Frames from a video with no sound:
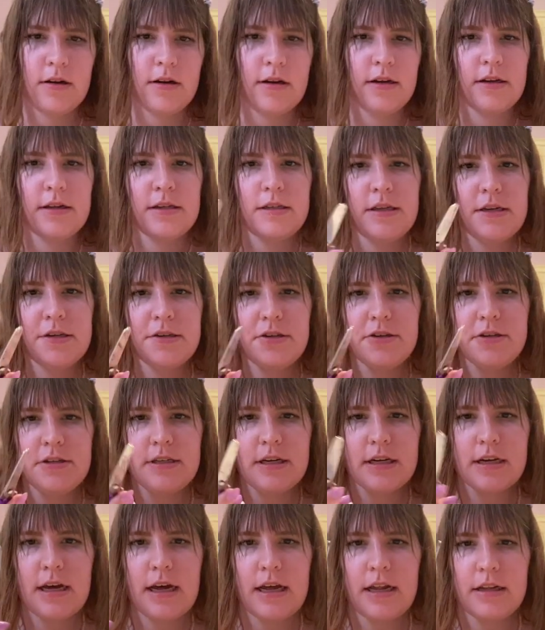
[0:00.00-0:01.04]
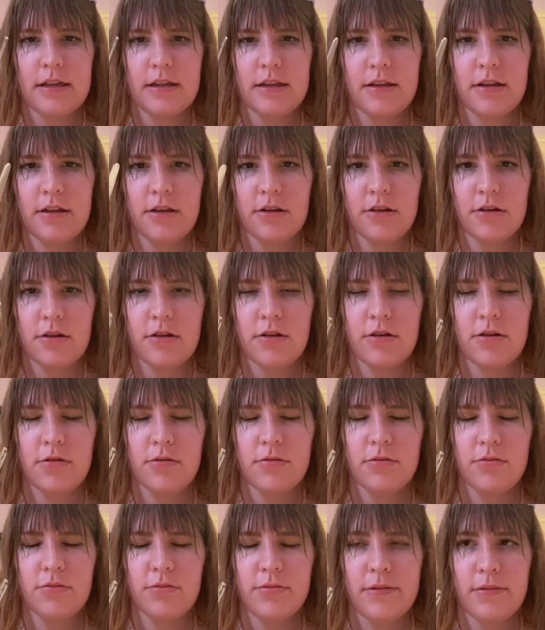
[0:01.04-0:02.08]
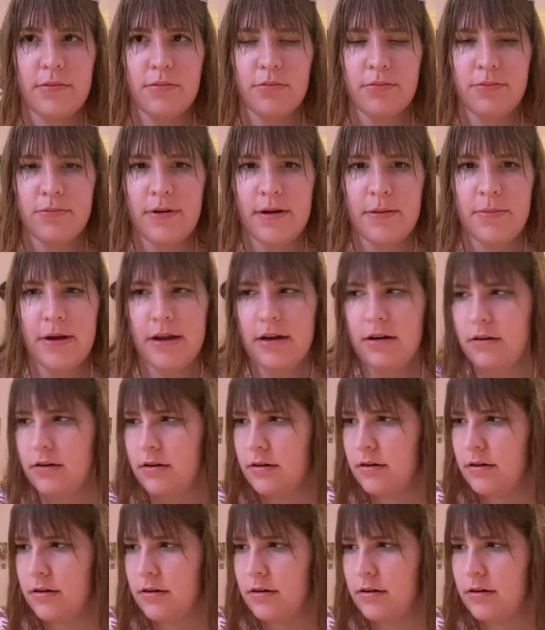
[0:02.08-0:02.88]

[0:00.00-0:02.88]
scissors to cut the ribbon,